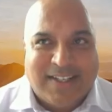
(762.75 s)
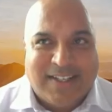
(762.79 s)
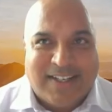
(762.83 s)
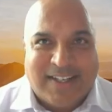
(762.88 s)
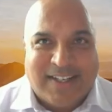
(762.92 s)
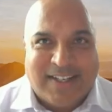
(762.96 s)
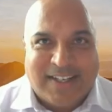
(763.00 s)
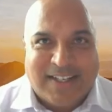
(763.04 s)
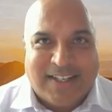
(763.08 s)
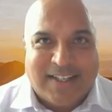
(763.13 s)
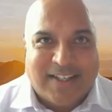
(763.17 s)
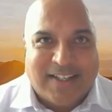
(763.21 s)

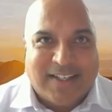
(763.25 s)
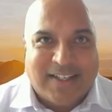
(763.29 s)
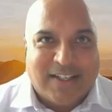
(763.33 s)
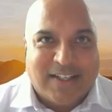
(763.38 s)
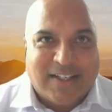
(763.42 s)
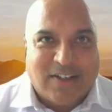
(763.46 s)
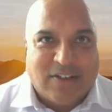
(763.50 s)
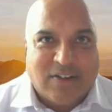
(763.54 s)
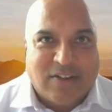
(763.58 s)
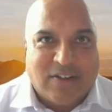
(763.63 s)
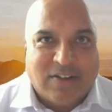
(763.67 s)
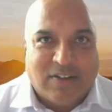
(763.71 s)

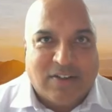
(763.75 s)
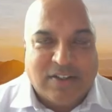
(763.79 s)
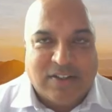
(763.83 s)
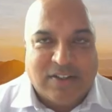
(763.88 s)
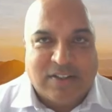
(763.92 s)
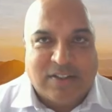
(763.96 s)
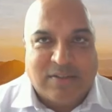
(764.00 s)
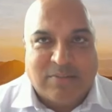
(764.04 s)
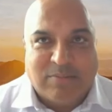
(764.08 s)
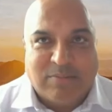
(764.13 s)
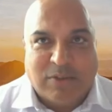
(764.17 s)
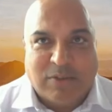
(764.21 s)

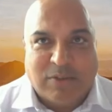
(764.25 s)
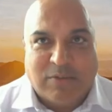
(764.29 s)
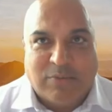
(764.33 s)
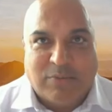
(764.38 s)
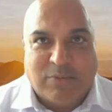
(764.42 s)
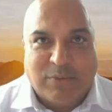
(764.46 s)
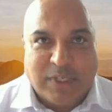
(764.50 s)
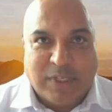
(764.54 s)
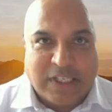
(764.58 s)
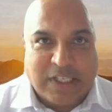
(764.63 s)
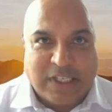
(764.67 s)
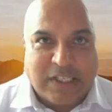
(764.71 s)
some
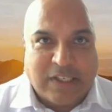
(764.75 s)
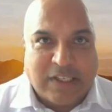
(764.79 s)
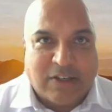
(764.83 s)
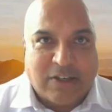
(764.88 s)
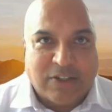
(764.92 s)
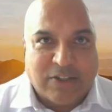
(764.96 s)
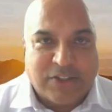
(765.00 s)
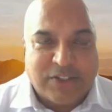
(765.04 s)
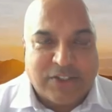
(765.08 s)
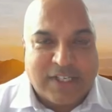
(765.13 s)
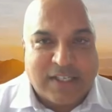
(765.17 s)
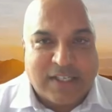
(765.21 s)
really
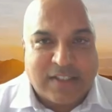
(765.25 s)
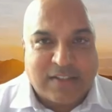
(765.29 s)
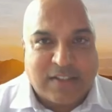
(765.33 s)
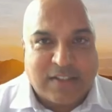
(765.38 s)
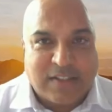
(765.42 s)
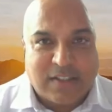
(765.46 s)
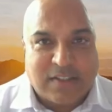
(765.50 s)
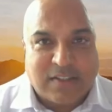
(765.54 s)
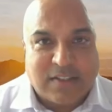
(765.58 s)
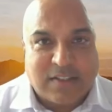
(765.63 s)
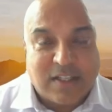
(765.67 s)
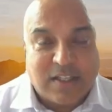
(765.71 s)
large
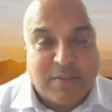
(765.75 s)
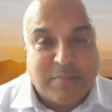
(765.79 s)
assets,